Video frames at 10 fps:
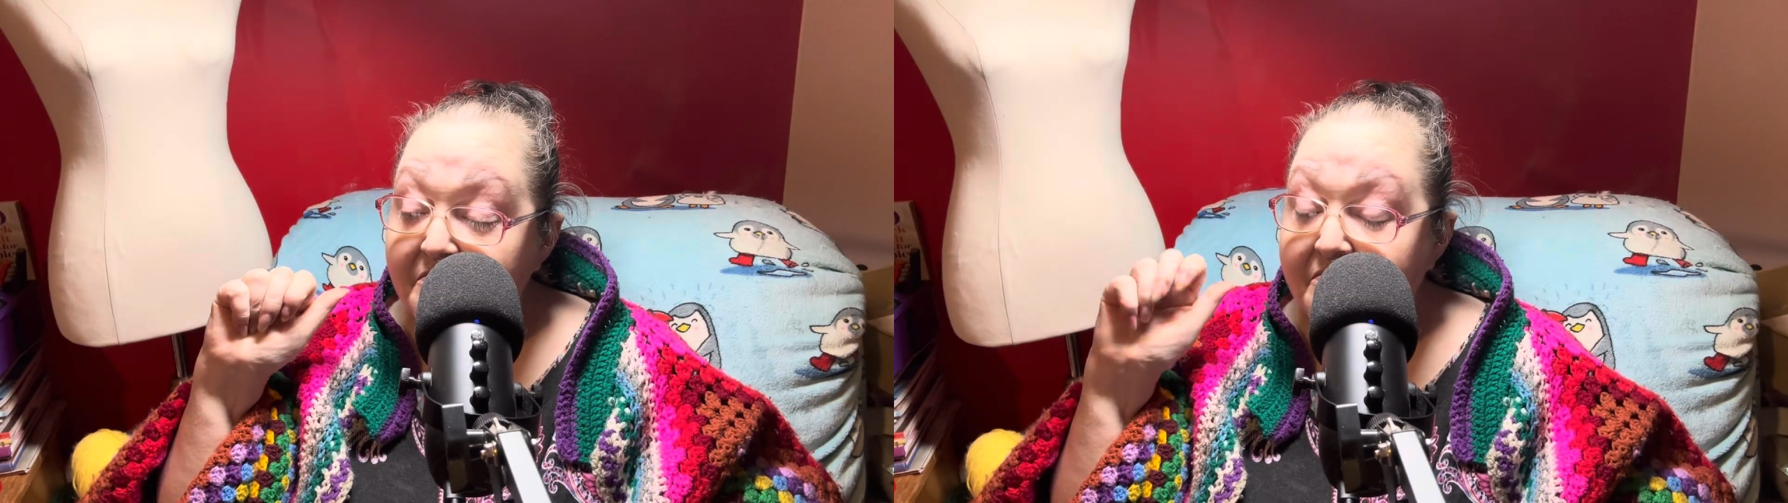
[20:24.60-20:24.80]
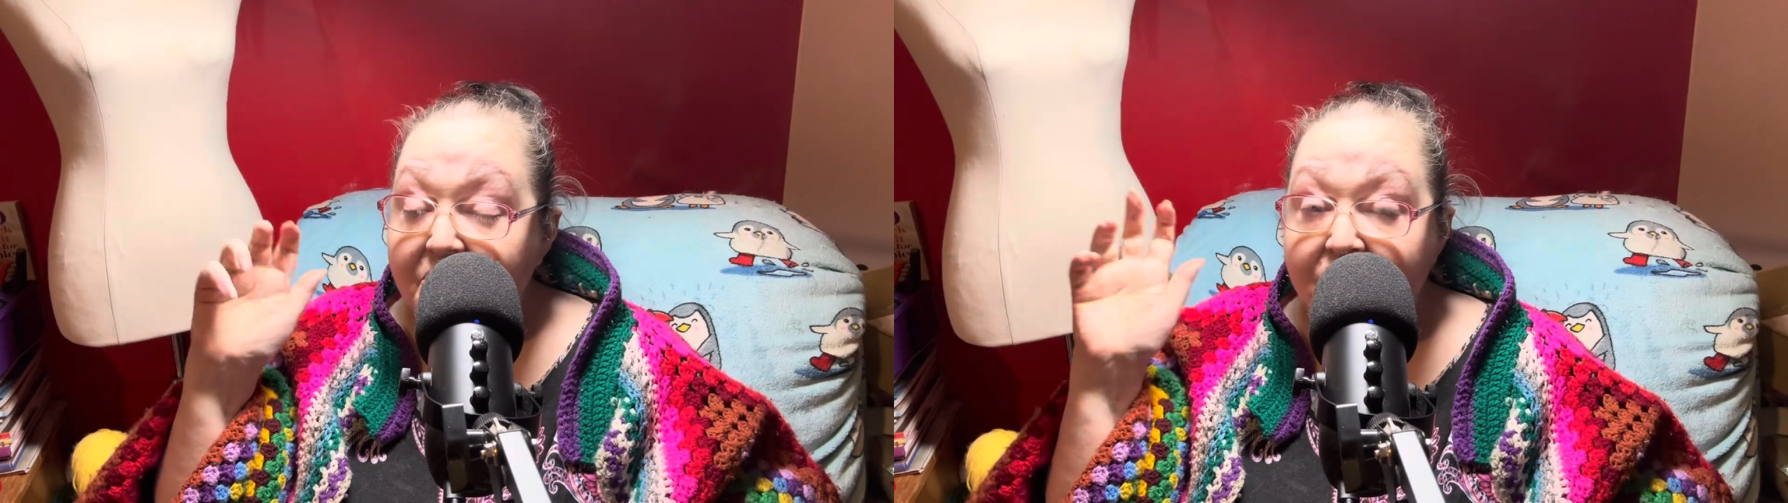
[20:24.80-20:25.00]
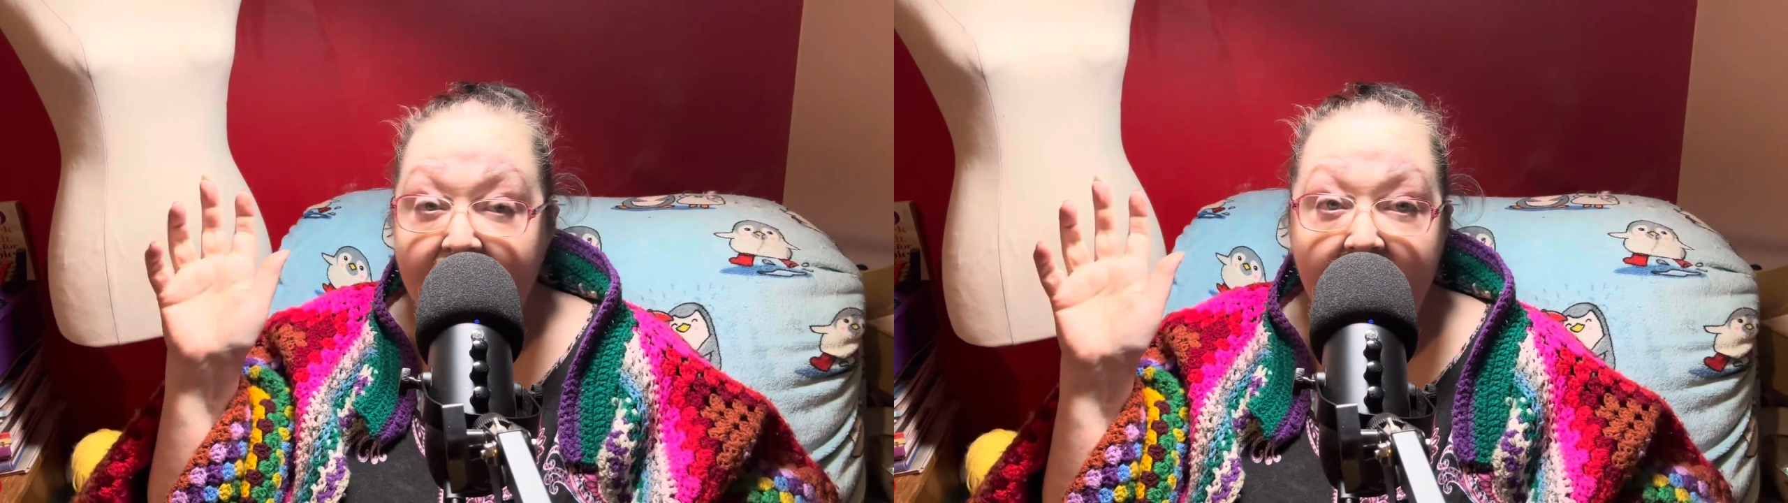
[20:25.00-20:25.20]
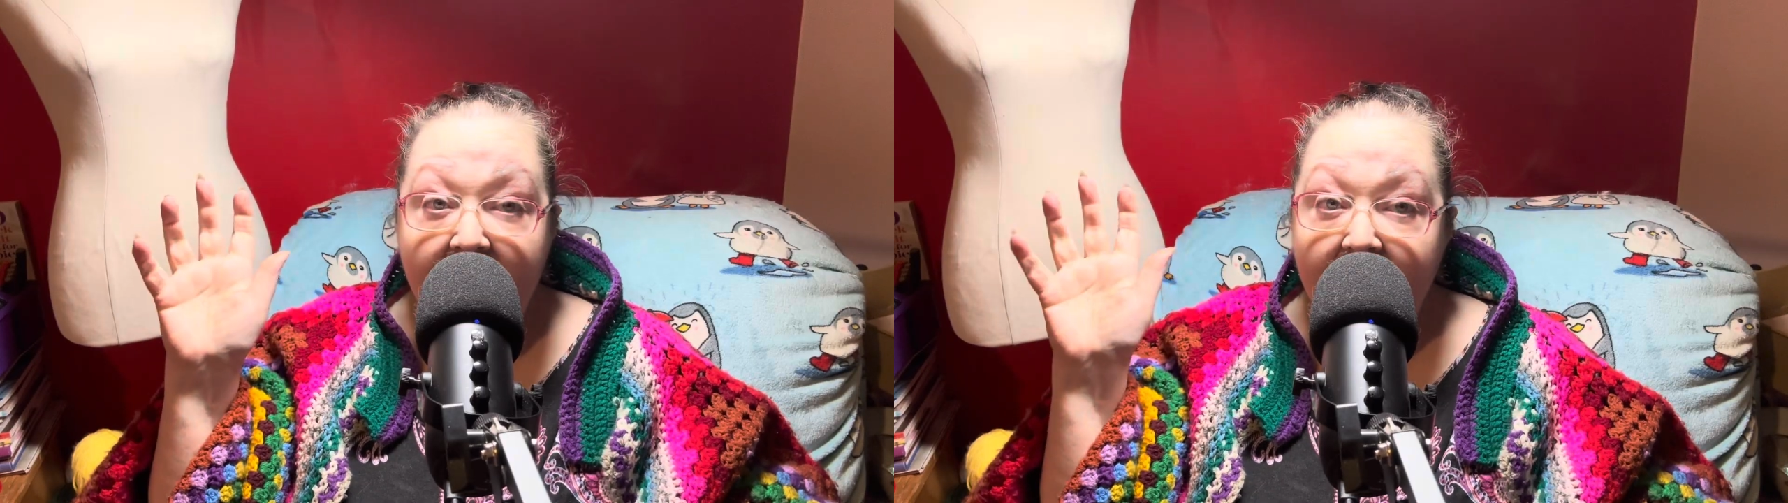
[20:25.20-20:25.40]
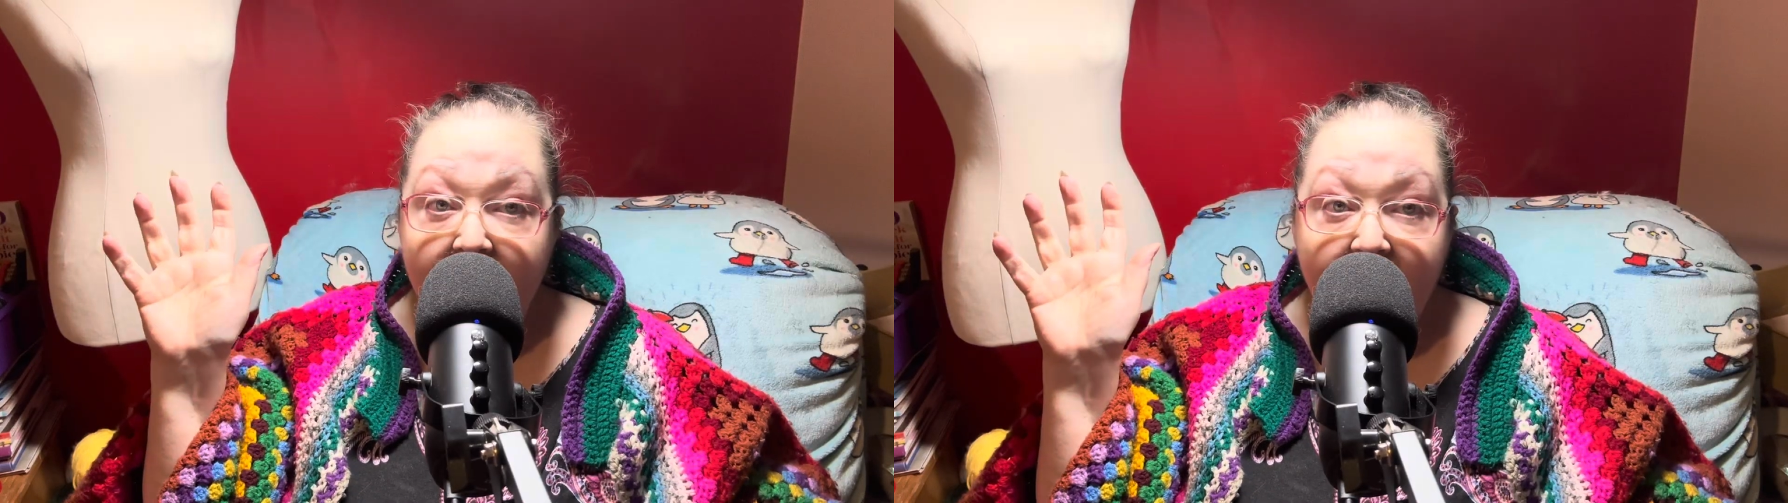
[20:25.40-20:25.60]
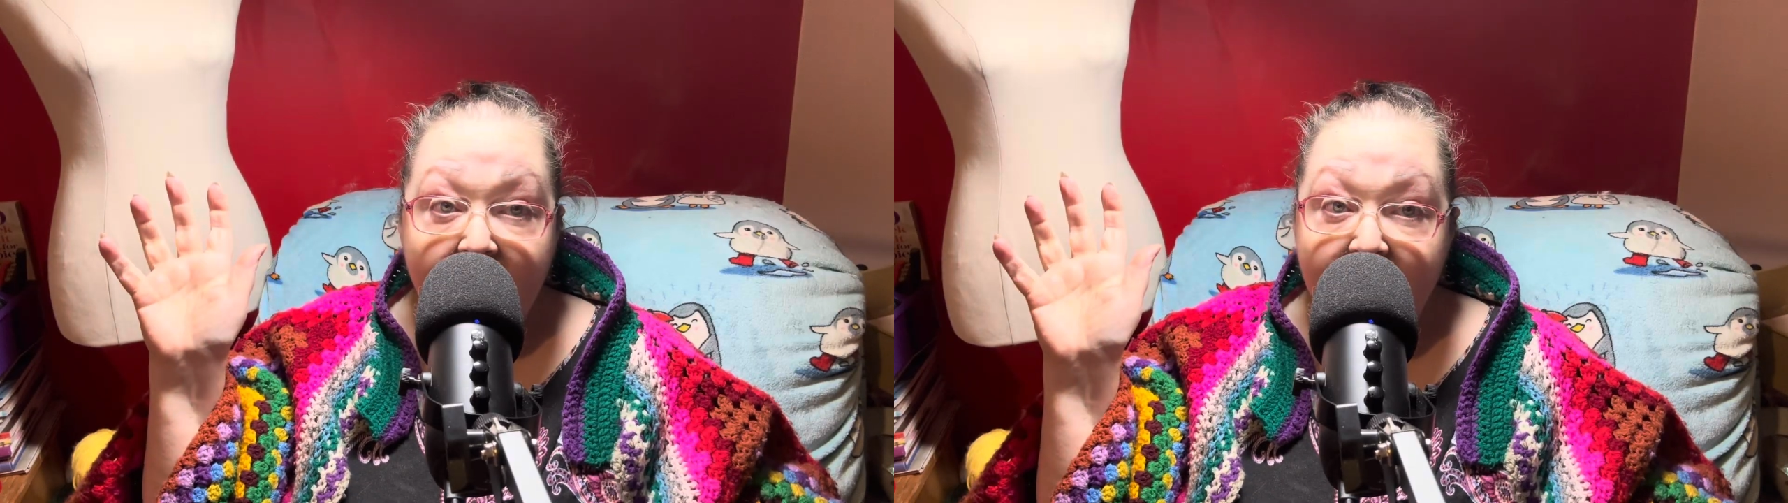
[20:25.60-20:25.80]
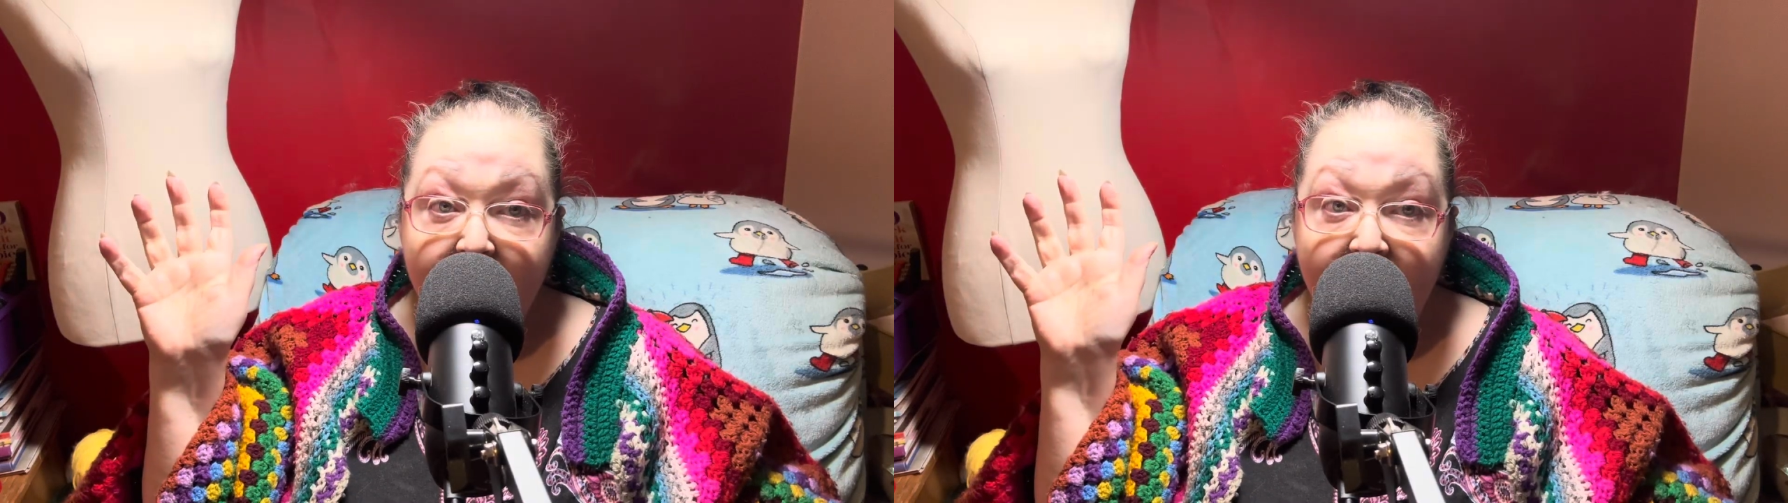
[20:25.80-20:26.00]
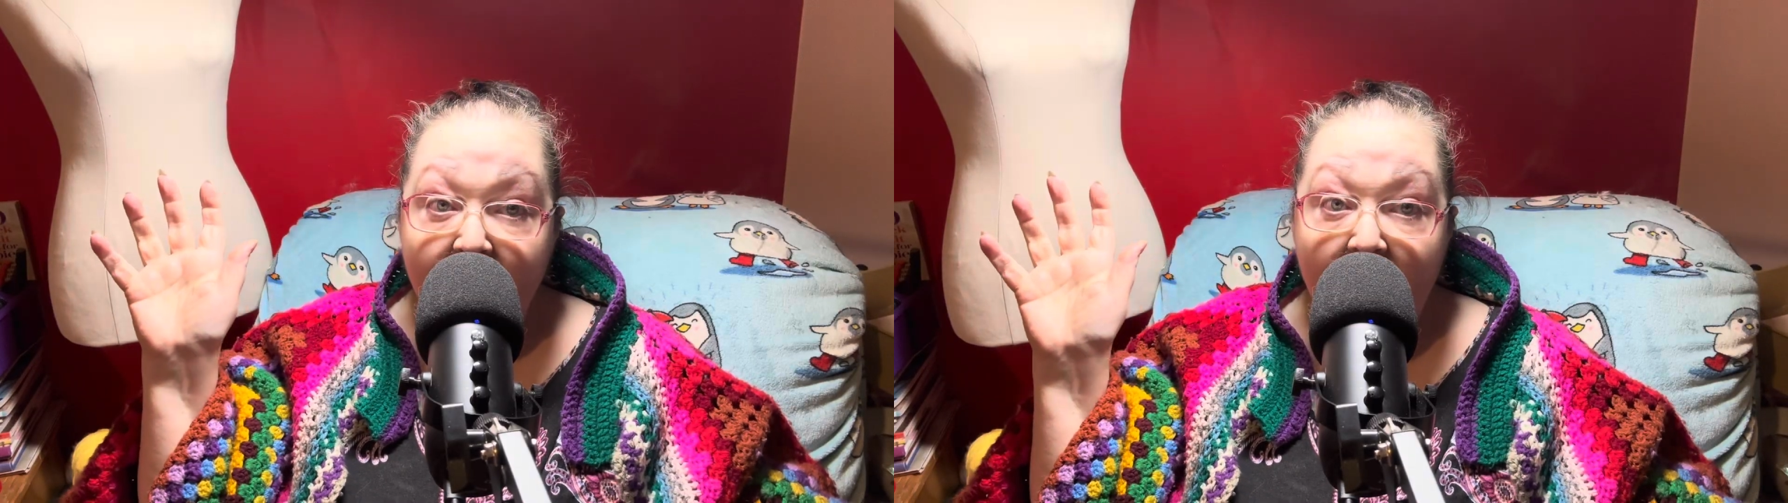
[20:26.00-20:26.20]
Share.
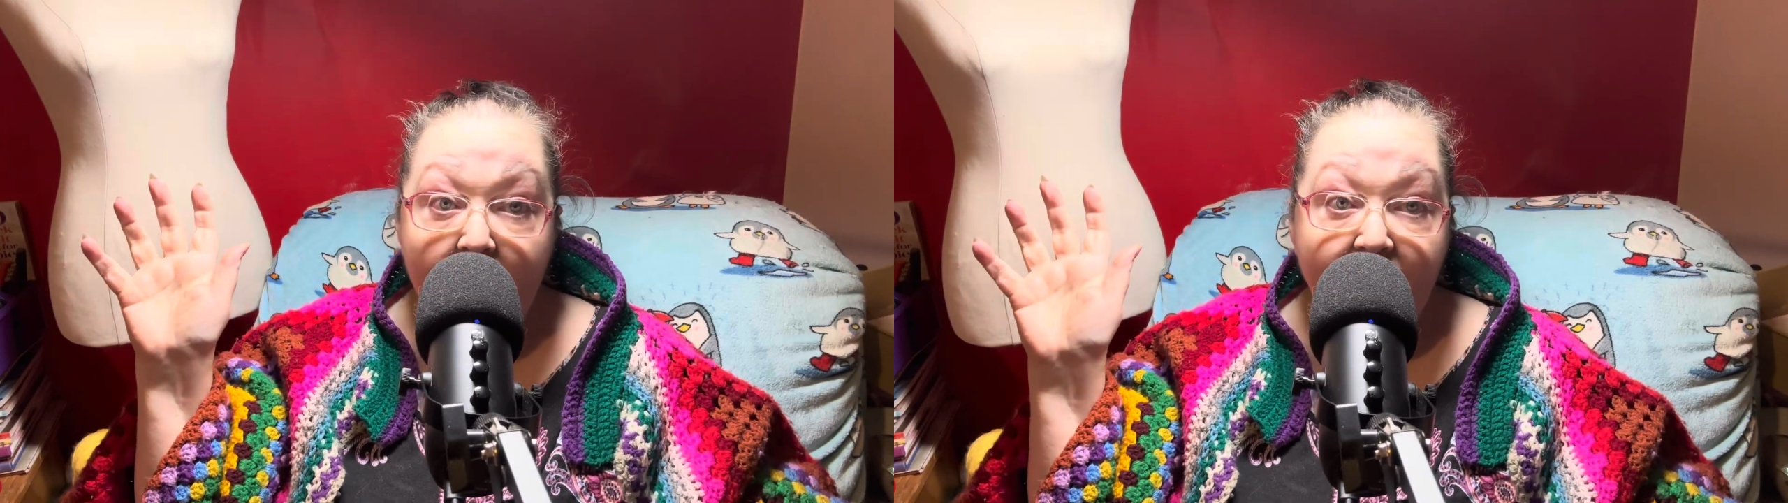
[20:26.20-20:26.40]
Subscribe